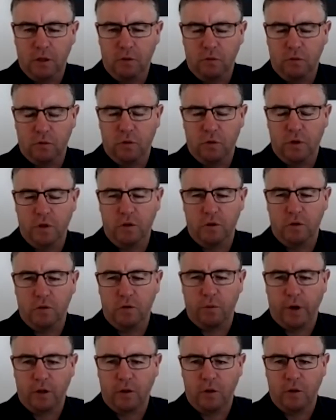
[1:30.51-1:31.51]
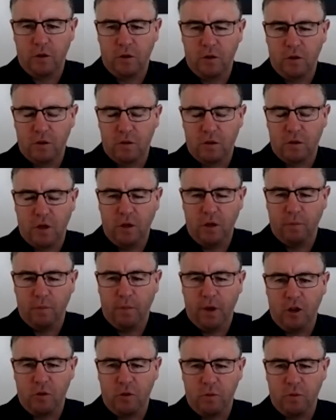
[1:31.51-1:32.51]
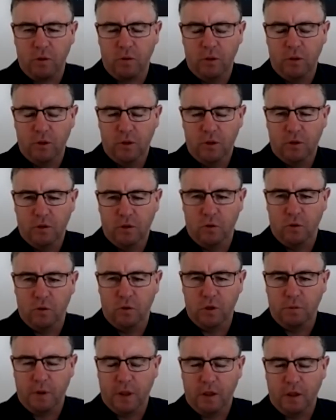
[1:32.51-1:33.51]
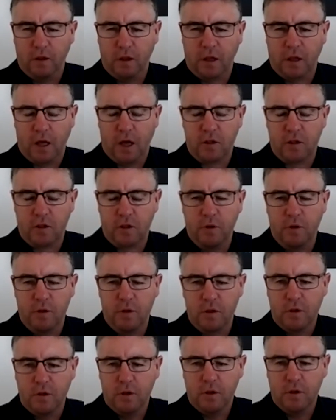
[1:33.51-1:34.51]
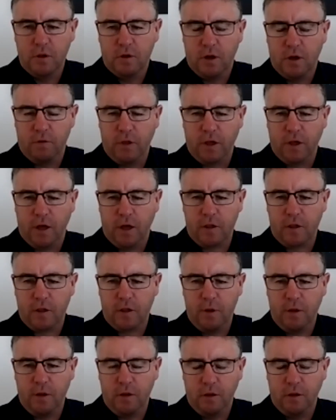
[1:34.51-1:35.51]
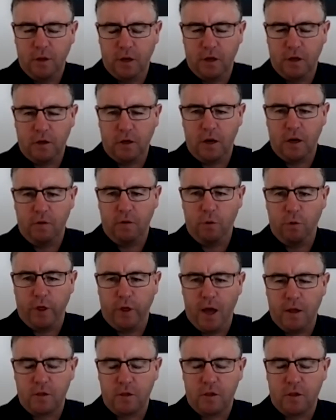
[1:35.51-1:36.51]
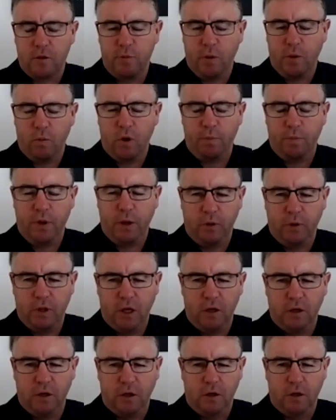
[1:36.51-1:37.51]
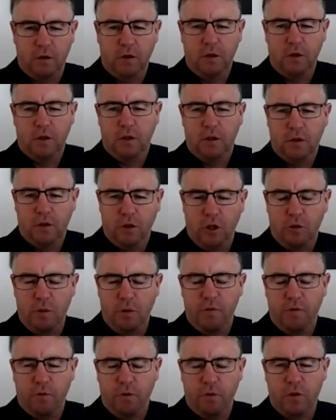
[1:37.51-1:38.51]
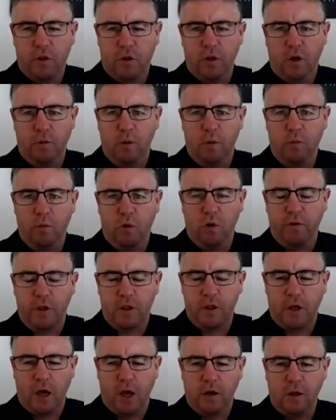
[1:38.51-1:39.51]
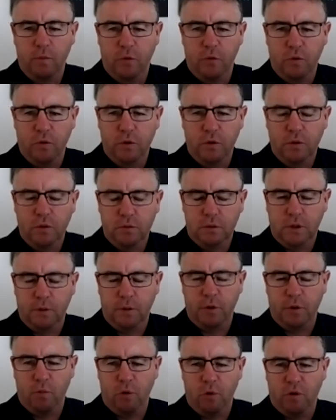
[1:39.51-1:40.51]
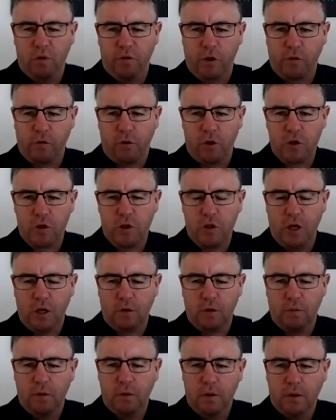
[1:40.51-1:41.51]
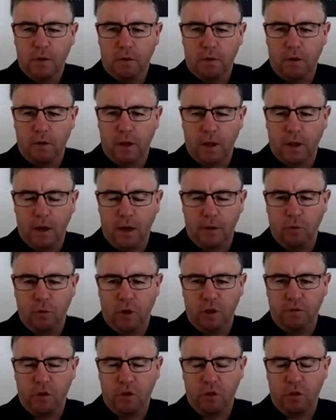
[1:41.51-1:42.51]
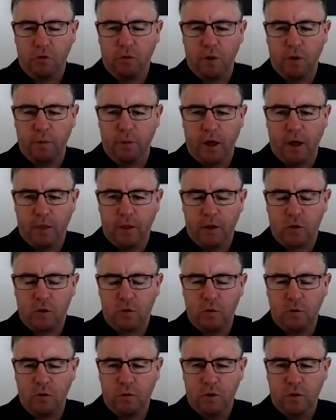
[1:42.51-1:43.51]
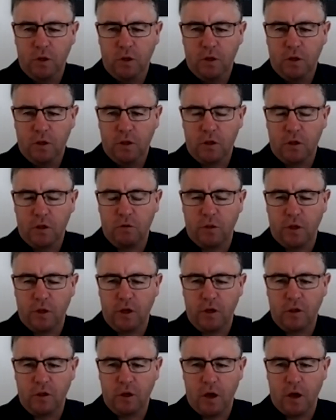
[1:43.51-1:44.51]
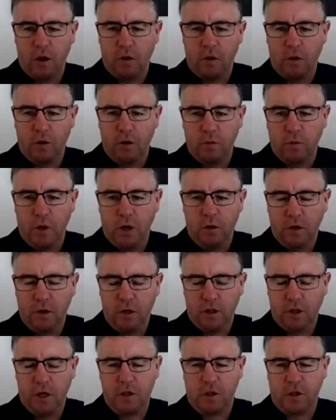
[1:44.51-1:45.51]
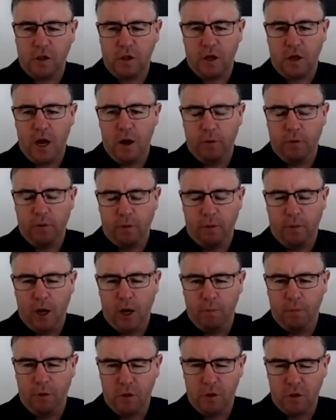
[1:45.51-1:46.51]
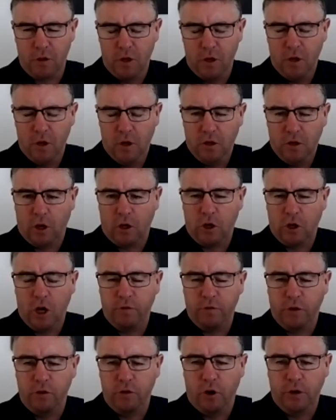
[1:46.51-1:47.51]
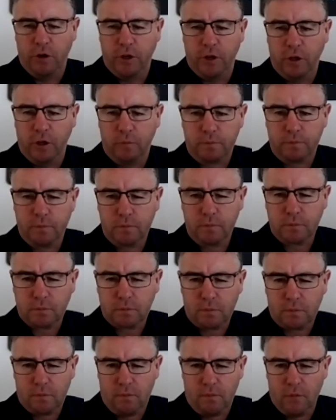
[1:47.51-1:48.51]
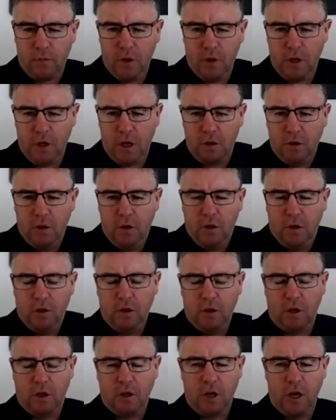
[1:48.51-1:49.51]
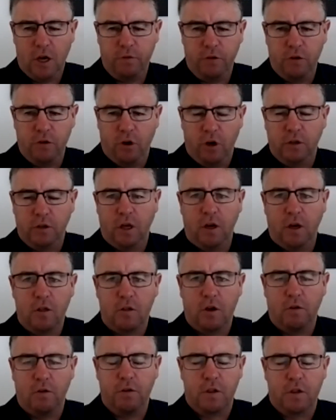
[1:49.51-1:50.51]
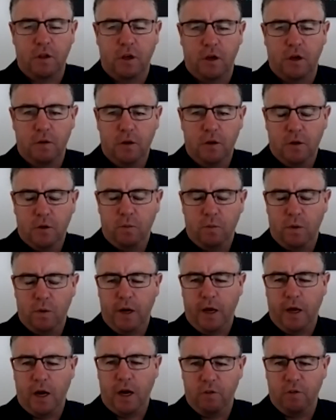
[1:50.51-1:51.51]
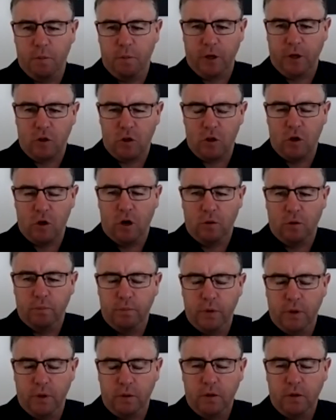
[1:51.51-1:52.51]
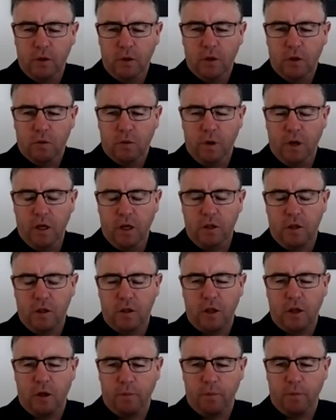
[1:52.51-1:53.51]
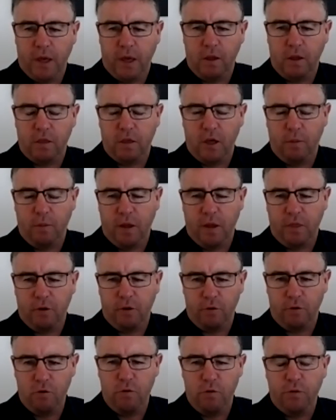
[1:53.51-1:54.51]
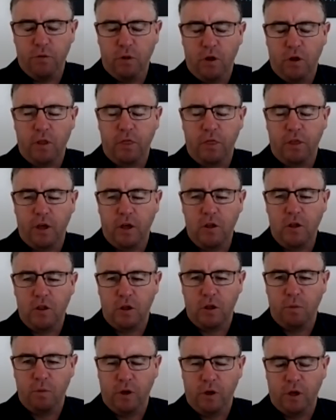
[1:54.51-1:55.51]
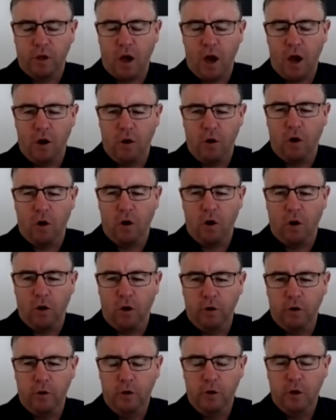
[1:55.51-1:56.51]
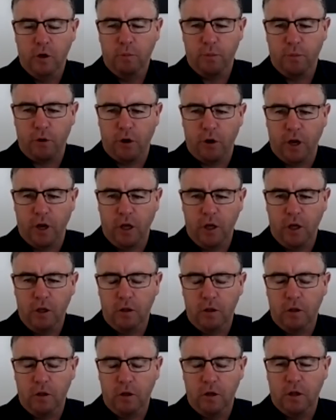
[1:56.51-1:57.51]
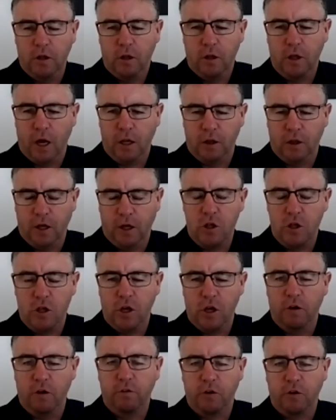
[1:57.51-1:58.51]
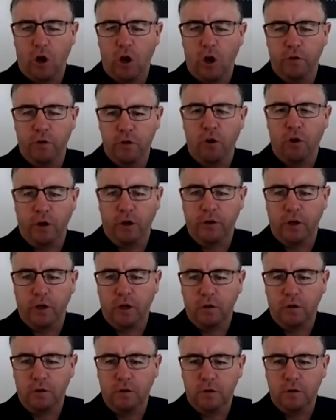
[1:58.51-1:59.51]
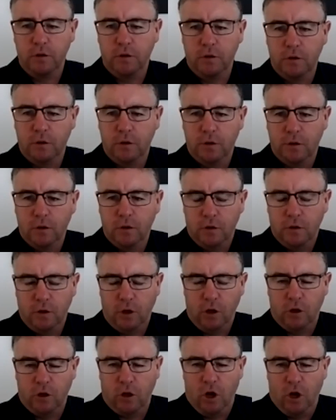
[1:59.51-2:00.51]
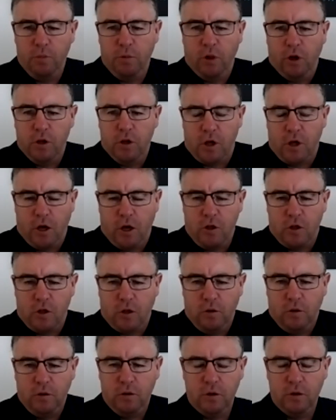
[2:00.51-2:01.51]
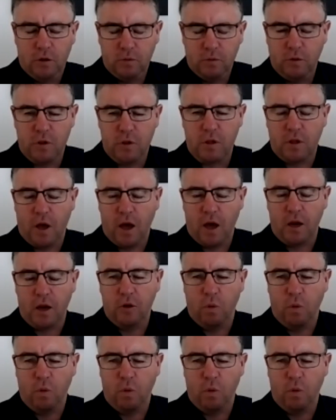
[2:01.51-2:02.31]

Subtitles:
talking to directors, senior management, talking to the customers of the customer. I don't have all the answers, but what people tend to use me for is a little bit more of a sounding board, a bit more of a cross-check in regard to, well, have you thought about this, or this sort of thing is going on as well. A classic example at the moment is COVID-19. Now, COVID-19 is obviously one hell of a big shock, but we need to step back and think about there are an awful lot of things that were going on pre the unleashing of COVID-19. Globalisation was starting to